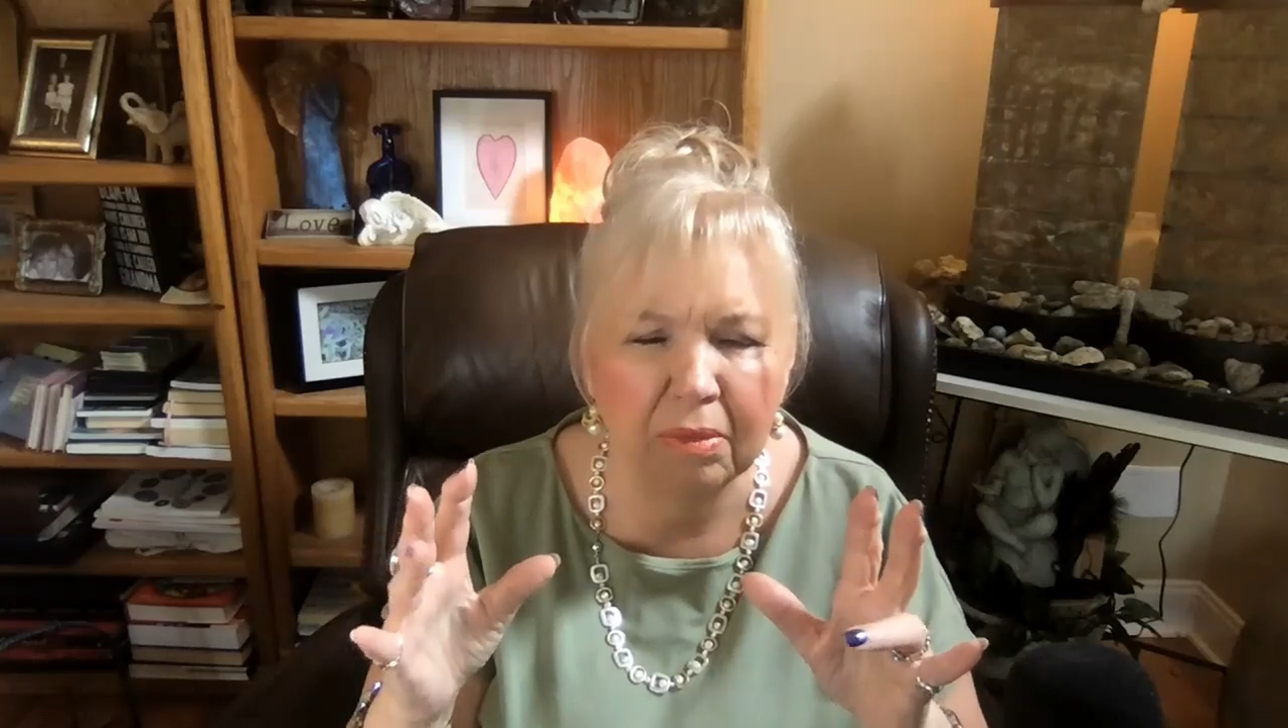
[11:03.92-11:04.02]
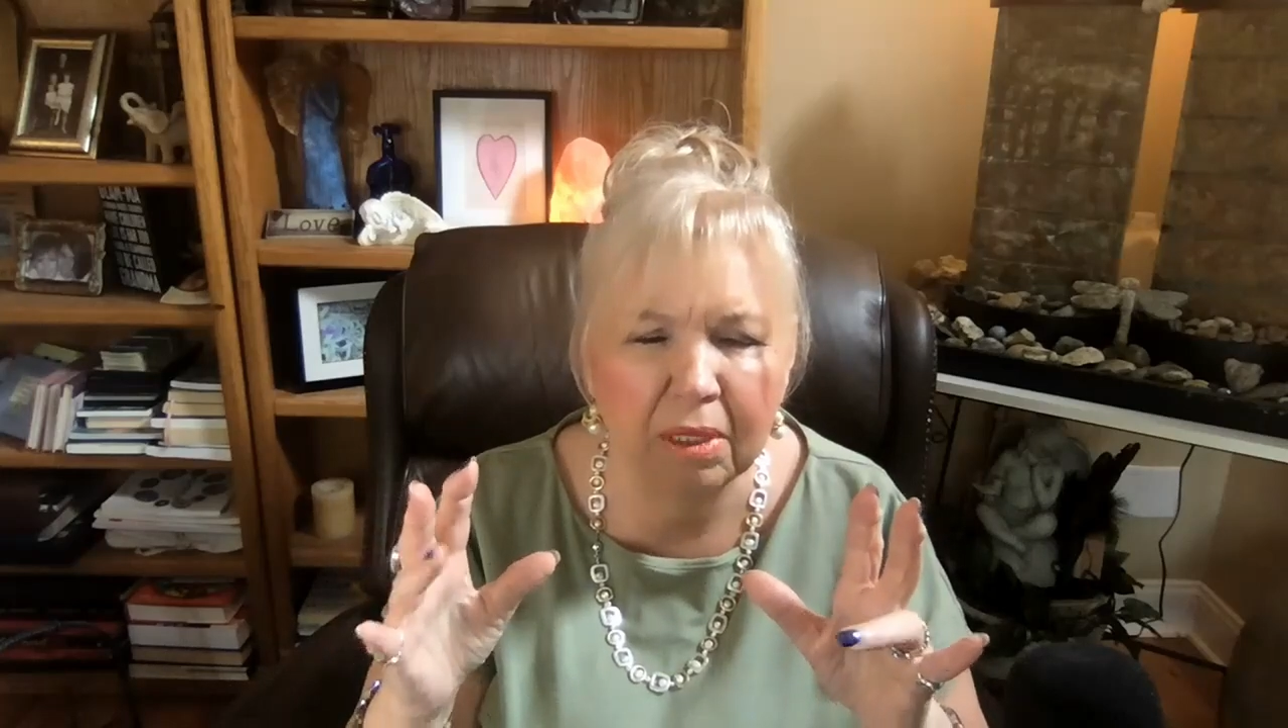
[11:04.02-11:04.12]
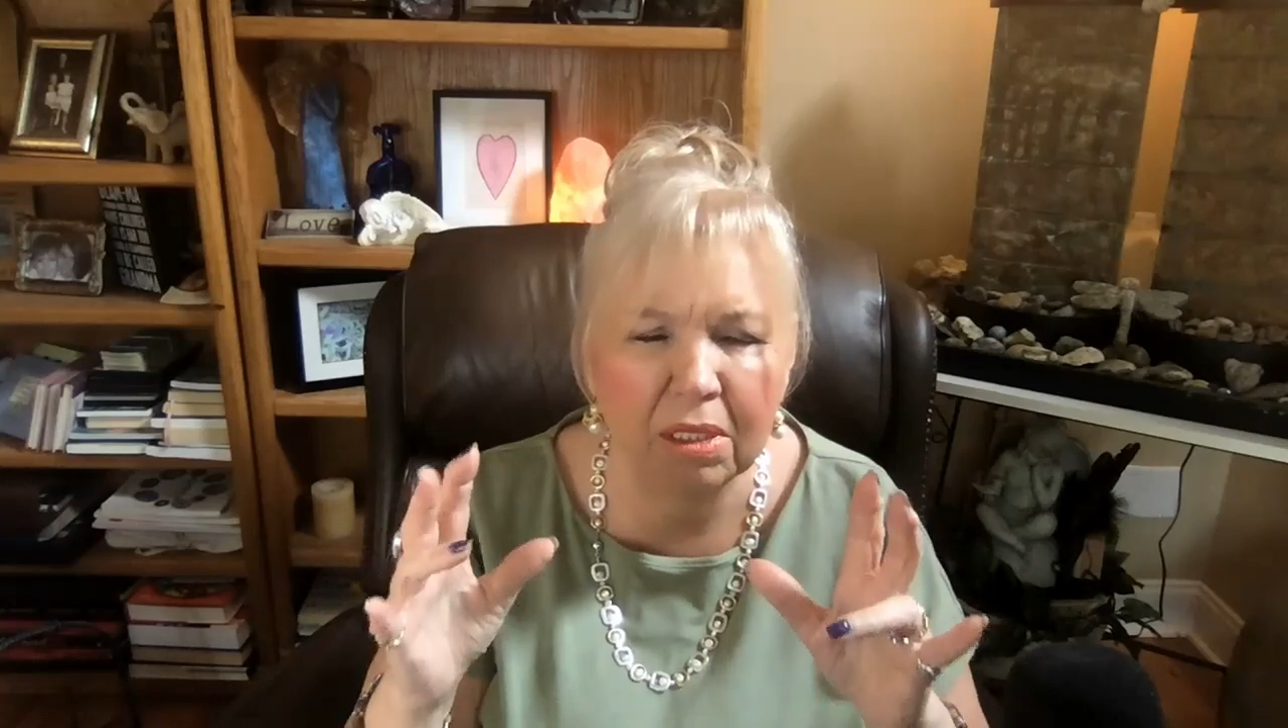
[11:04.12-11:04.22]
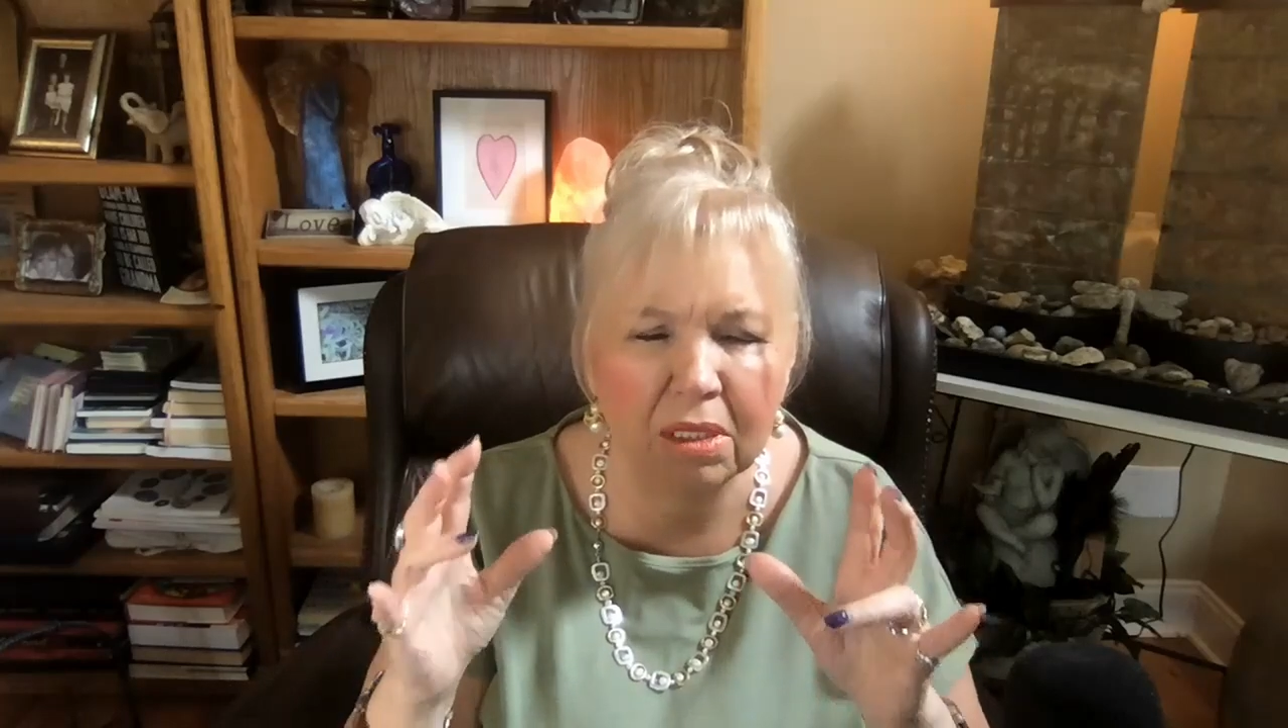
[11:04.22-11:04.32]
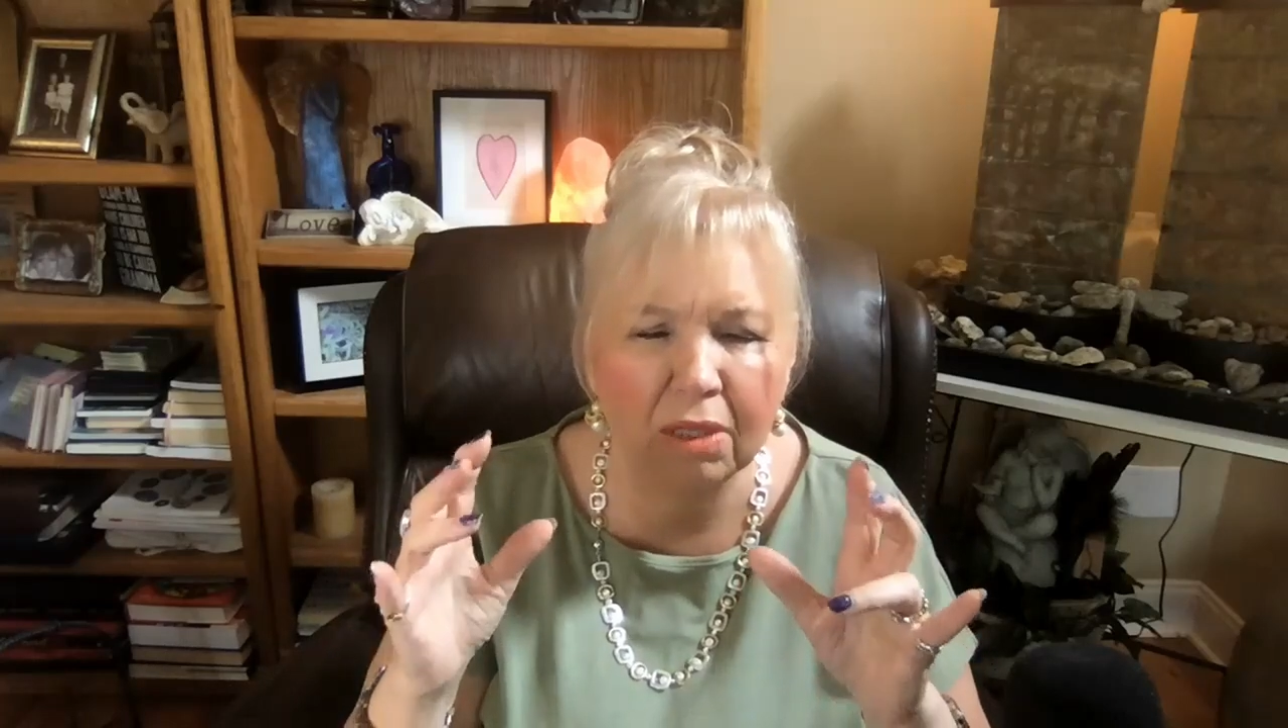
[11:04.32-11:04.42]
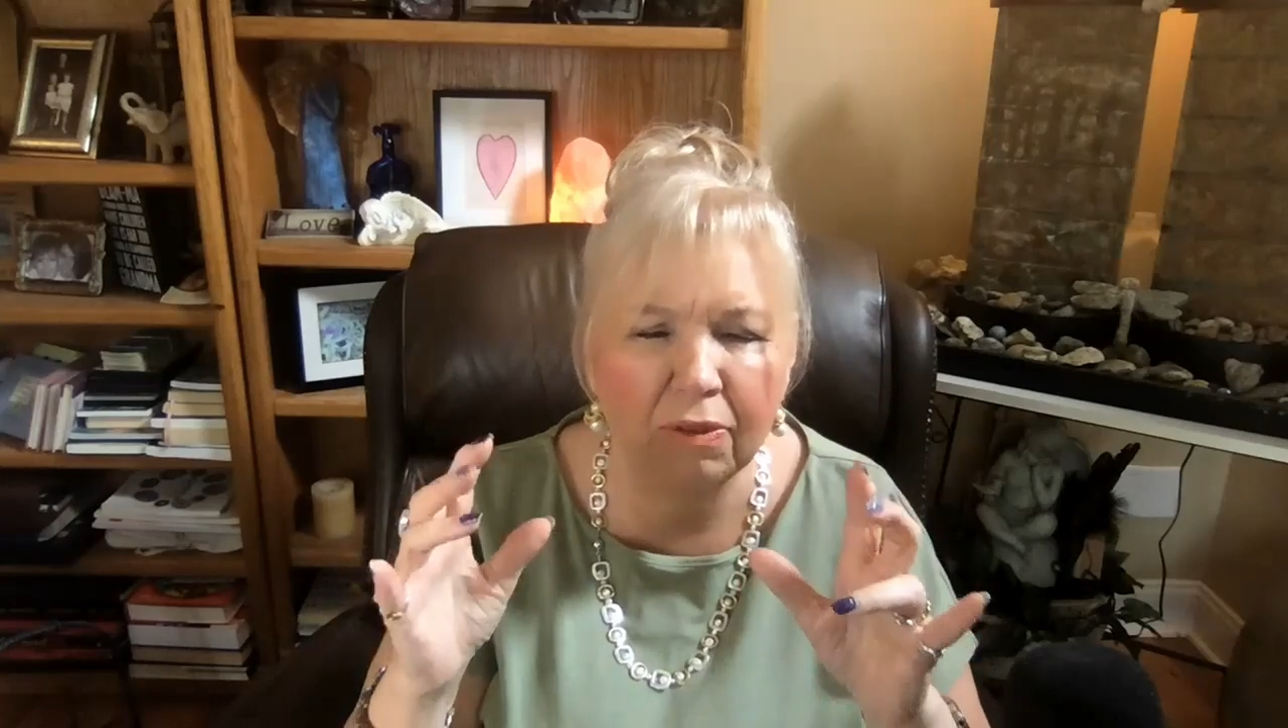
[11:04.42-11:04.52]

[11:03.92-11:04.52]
It's the